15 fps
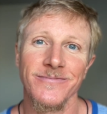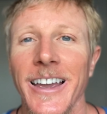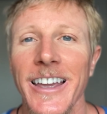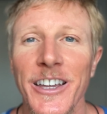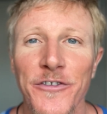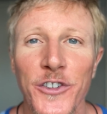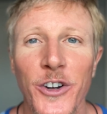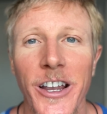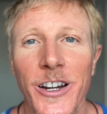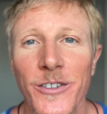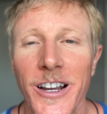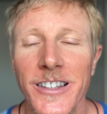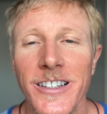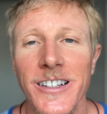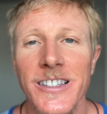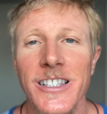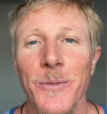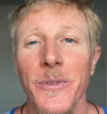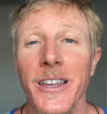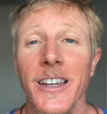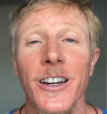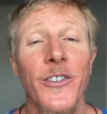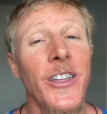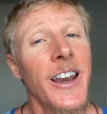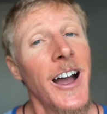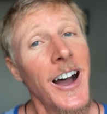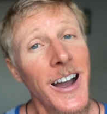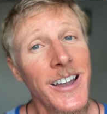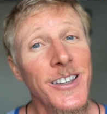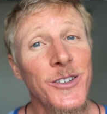If you're interested in some of the gear that
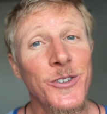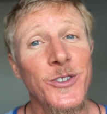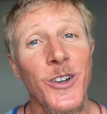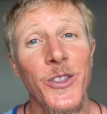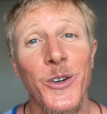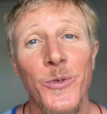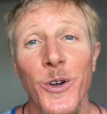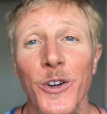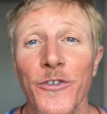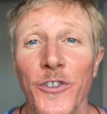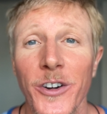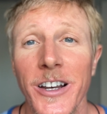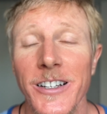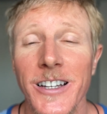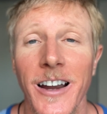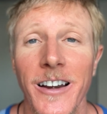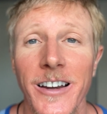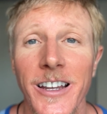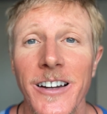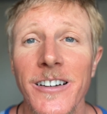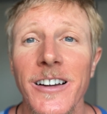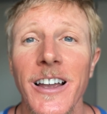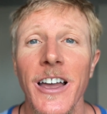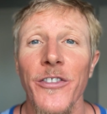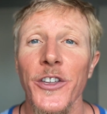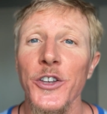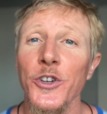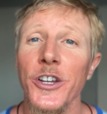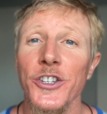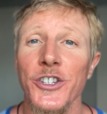I used on the road for an entire year,
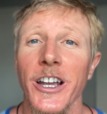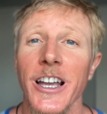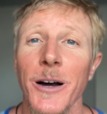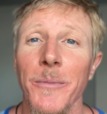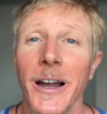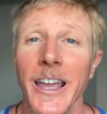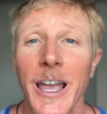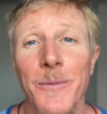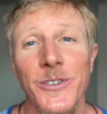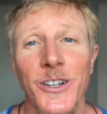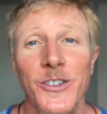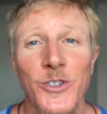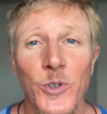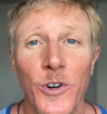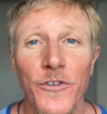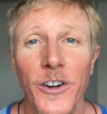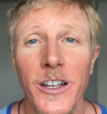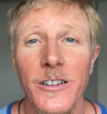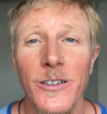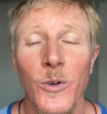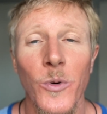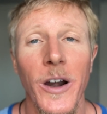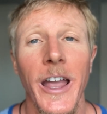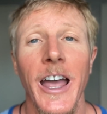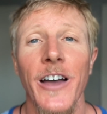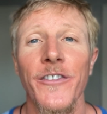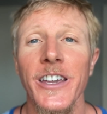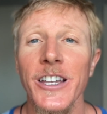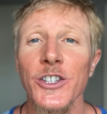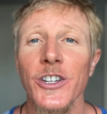then you can check out my Amazon storefront where I
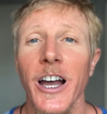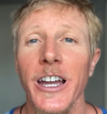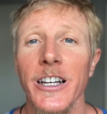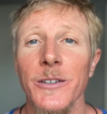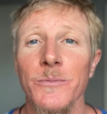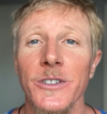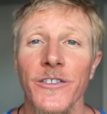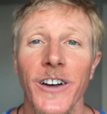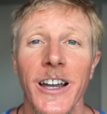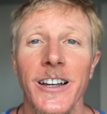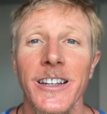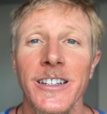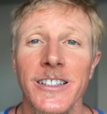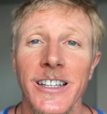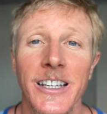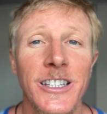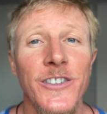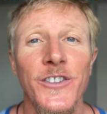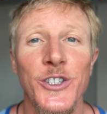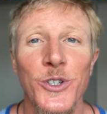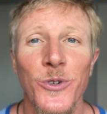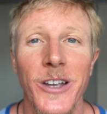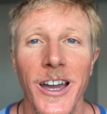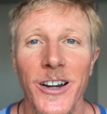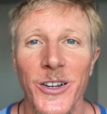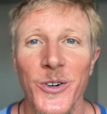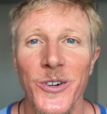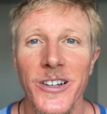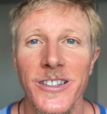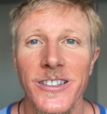have each item divided into individual
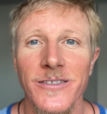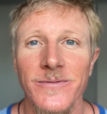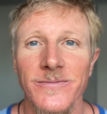categories.